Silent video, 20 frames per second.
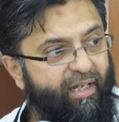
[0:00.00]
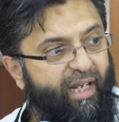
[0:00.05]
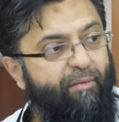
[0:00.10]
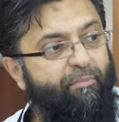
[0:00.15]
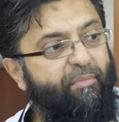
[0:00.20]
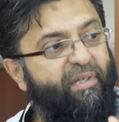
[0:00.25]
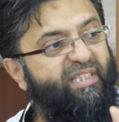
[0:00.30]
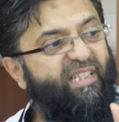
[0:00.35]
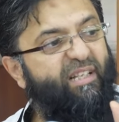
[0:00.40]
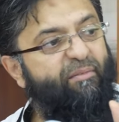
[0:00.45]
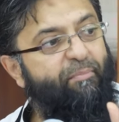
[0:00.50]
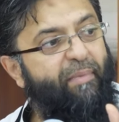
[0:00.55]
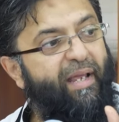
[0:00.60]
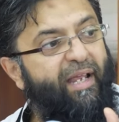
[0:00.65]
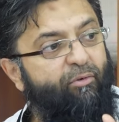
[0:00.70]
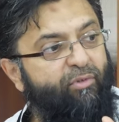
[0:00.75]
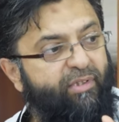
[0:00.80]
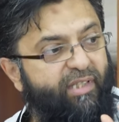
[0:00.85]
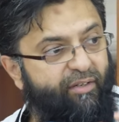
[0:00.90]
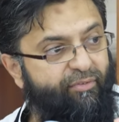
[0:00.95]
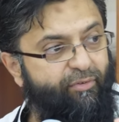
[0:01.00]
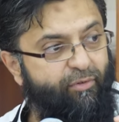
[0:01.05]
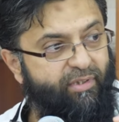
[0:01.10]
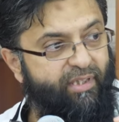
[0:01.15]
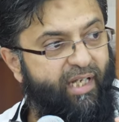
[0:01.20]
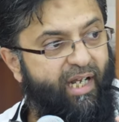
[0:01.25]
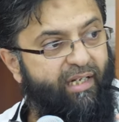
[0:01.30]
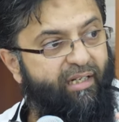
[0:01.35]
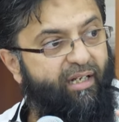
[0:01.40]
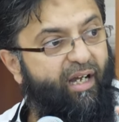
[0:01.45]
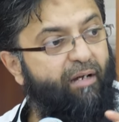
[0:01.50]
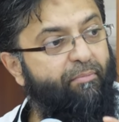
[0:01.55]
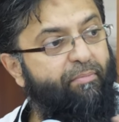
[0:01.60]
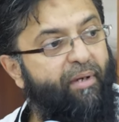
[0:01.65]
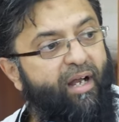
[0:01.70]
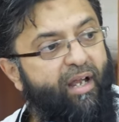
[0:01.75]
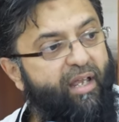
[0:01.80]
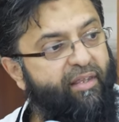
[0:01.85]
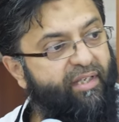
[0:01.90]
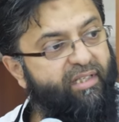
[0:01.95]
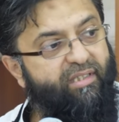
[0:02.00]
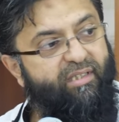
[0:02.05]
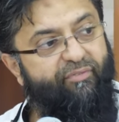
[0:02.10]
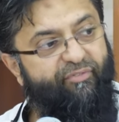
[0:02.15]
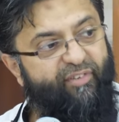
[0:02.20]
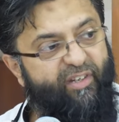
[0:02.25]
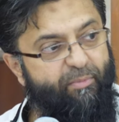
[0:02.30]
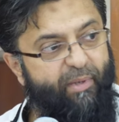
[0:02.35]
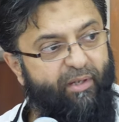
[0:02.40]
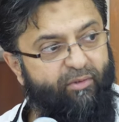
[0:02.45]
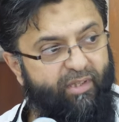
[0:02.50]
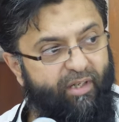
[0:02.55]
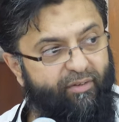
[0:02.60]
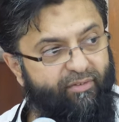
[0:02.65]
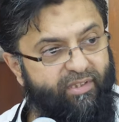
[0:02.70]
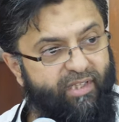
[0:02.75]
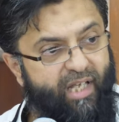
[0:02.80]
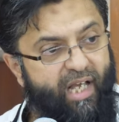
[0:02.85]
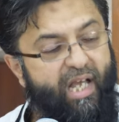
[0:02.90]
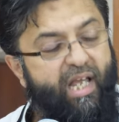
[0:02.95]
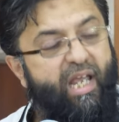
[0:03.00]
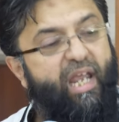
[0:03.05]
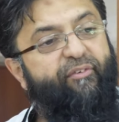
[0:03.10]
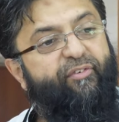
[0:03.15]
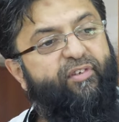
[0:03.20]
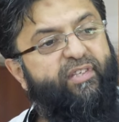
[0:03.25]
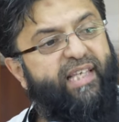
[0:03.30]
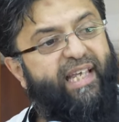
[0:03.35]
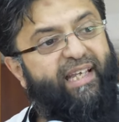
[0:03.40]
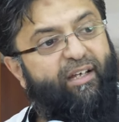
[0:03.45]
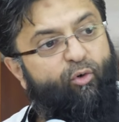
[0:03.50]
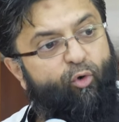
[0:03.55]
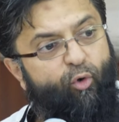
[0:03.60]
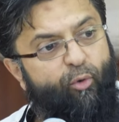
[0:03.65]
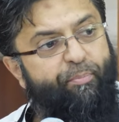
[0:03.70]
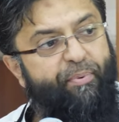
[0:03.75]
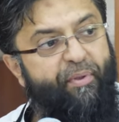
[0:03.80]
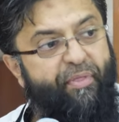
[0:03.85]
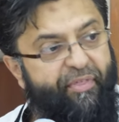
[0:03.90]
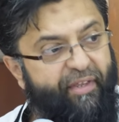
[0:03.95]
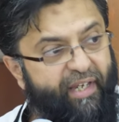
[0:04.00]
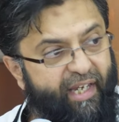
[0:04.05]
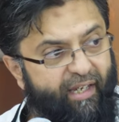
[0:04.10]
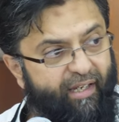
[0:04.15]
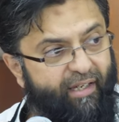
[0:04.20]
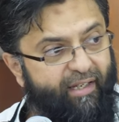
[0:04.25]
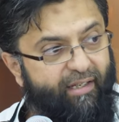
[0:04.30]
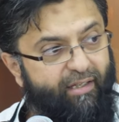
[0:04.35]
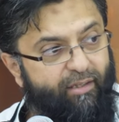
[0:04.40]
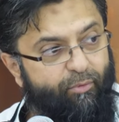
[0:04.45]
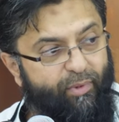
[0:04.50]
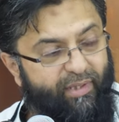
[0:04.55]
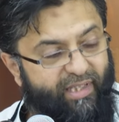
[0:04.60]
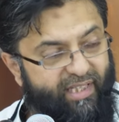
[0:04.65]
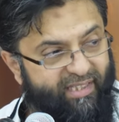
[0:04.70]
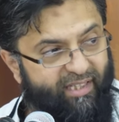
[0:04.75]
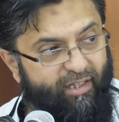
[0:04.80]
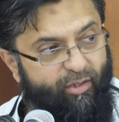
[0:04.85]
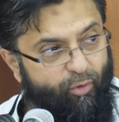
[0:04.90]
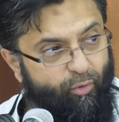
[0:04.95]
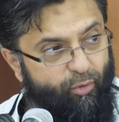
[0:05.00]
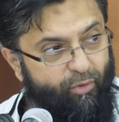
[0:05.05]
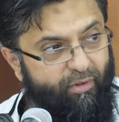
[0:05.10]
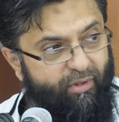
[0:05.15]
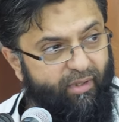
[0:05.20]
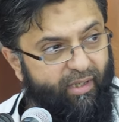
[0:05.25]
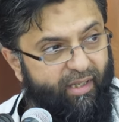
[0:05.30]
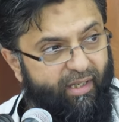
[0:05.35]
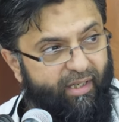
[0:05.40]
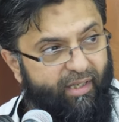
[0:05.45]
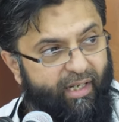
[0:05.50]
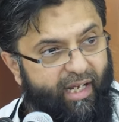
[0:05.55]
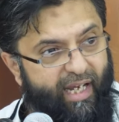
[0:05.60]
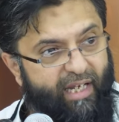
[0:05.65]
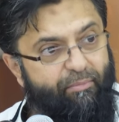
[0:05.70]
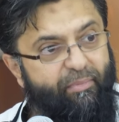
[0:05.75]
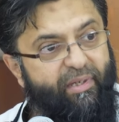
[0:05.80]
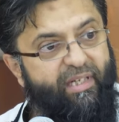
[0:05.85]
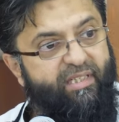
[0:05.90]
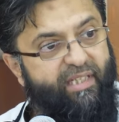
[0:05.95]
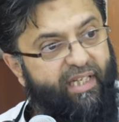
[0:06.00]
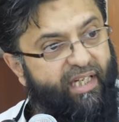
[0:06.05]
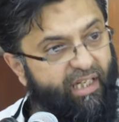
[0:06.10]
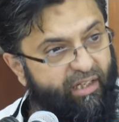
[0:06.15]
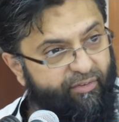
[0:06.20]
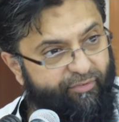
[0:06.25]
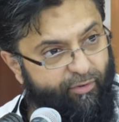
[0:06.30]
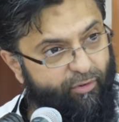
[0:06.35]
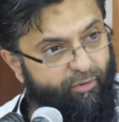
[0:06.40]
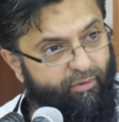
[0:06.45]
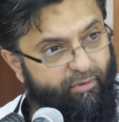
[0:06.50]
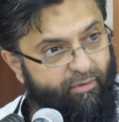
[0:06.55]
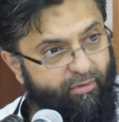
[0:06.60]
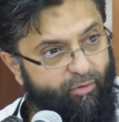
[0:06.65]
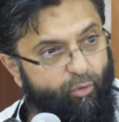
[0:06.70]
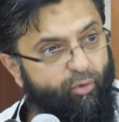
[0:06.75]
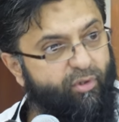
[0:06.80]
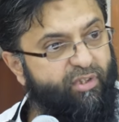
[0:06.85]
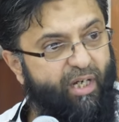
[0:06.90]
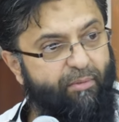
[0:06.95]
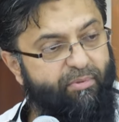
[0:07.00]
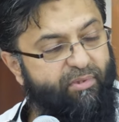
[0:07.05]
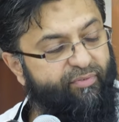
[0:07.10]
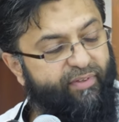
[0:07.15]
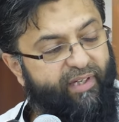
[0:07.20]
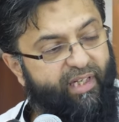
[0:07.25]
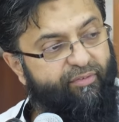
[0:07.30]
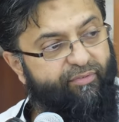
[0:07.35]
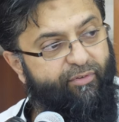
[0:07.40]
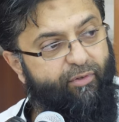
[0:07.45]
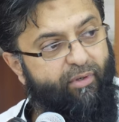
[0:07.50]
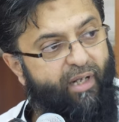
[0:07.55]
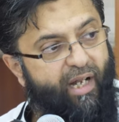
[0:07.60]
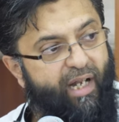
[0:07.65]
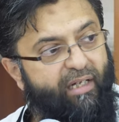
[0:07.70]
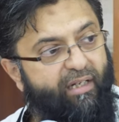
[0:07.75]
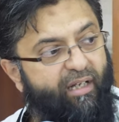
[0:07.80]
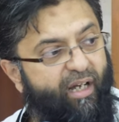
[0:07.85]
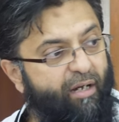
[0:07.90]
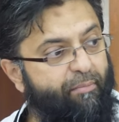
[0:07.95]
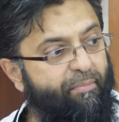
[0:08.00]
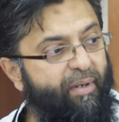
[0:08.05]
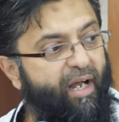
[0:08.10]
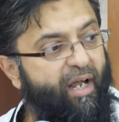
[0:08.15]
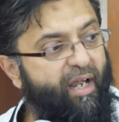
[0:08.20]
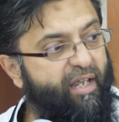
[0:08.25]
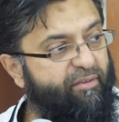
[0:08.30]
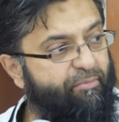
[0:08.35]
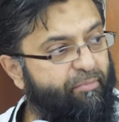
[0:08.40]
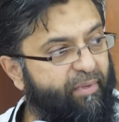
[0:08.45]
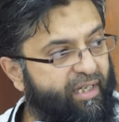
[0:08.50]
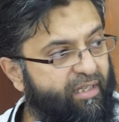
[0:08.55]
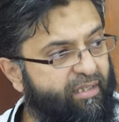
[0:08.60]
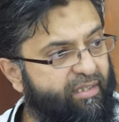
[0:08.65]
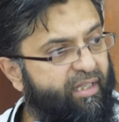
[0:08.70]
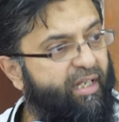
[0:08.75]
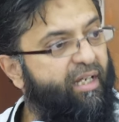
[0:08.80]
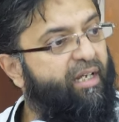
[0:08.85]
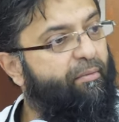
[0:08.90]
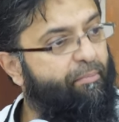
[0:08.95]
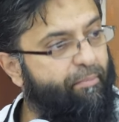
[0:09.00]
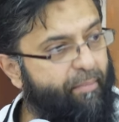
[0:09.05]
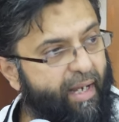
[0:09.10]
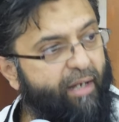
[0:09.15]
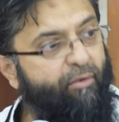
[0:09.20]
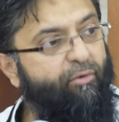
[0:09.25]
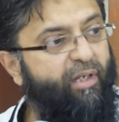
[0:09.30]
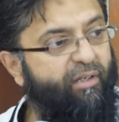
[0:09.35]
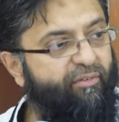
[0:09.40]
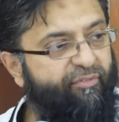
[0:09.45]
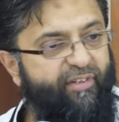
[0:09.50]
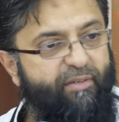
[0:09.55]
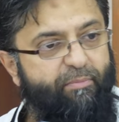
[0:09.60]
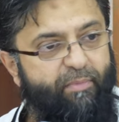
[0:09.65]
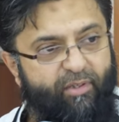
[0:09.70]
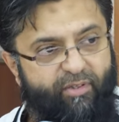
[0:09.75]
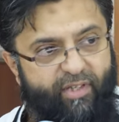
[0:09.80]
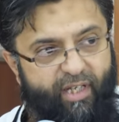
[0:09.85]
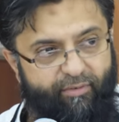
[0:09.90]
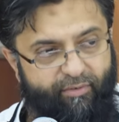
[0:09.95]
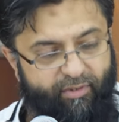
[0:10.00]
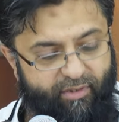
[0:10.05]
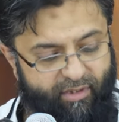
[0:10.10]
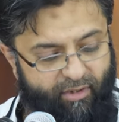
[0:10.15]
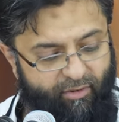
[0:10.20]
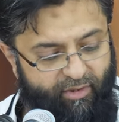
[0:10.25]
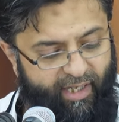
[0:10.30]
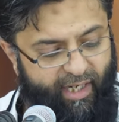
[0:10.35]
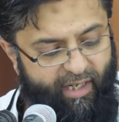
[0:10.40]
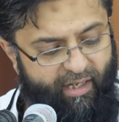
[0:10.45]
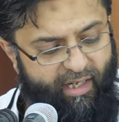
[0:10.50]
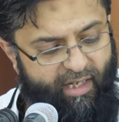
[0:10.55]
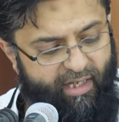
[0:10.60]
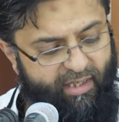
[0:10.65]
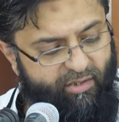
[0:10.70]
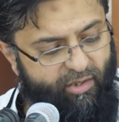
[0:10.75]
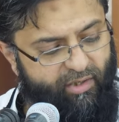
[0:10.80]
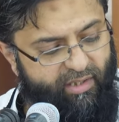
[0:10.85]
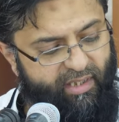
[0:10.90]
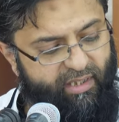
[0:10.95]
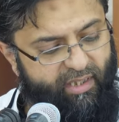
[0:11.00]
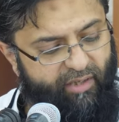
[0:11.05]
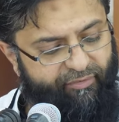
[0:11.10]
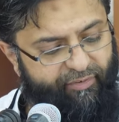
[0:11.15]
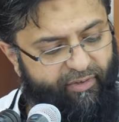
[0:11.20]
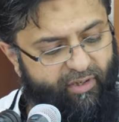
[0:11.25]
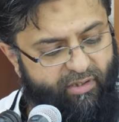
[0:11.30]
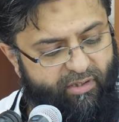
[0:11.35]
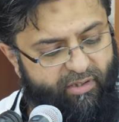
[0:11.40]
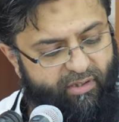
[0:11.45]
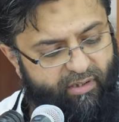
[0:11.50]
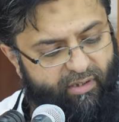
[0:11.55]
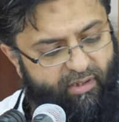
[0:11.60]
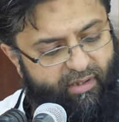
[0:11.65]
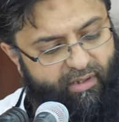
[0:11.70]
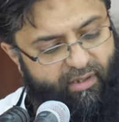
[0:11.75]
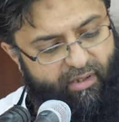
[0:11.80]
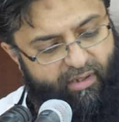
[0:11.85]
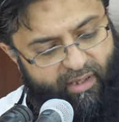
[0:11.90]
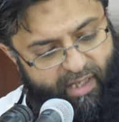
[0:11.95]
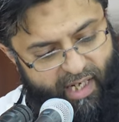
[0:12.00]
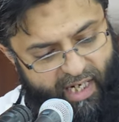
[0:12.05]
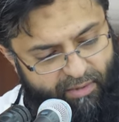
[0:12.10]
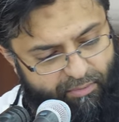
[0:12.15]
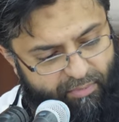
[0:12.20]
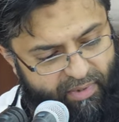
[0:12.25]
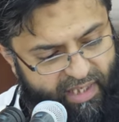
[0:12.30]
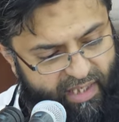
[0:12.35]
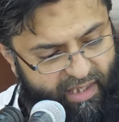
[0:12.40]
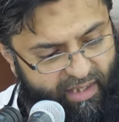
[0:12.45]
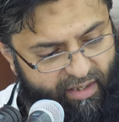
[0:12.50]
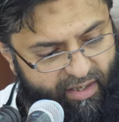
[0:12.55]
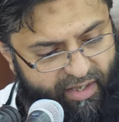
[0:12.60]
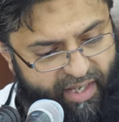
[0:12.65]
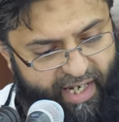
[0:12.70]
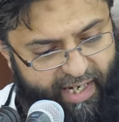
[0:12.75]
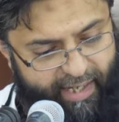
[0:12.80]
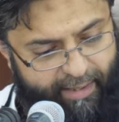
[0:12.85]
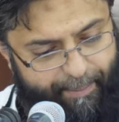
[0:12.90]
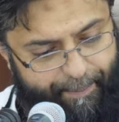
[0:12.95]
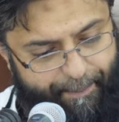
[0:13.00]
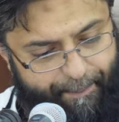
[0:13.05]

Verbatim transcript: it means the male devils, and khaba'ith is the female devils. If you say khubthi with the sukoon, it means evil, all types of evil, and khaba'ith means male and female devils, okay? So it's a difference in meaning there.